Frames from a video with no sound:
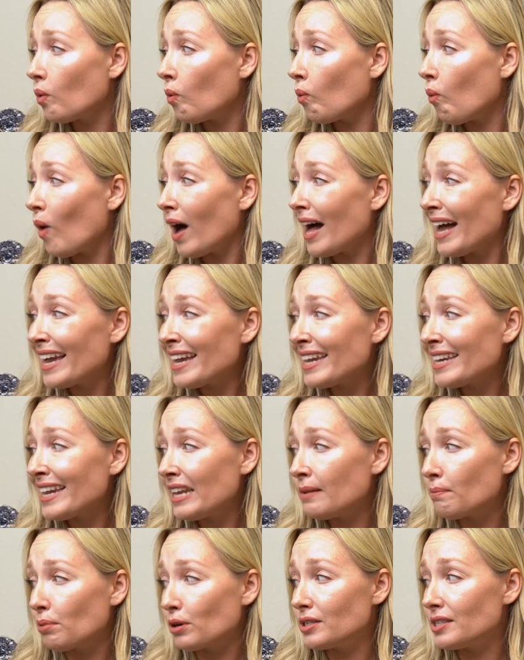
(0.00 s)
wide,
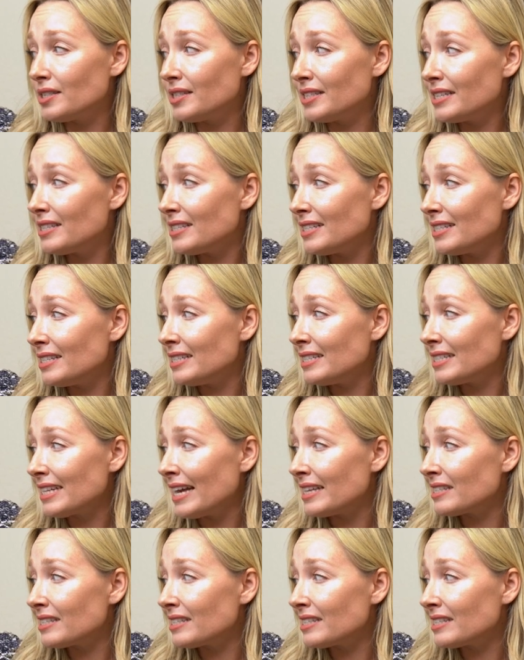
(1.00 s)
and persistent